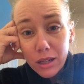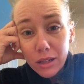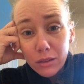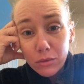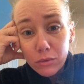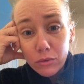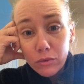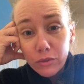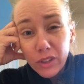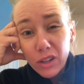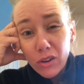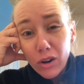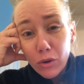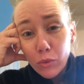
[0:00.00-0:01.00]
and
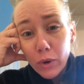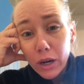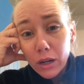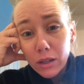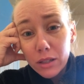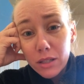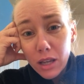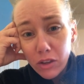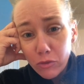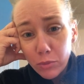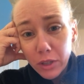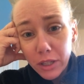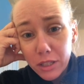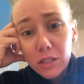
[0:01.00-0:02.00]
figure out where a safe
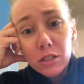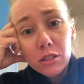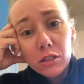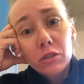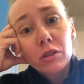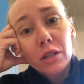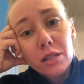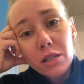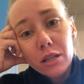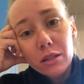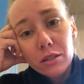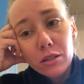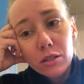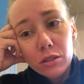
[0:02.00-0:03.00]
place to do this
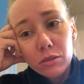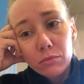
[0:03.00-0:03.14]
is,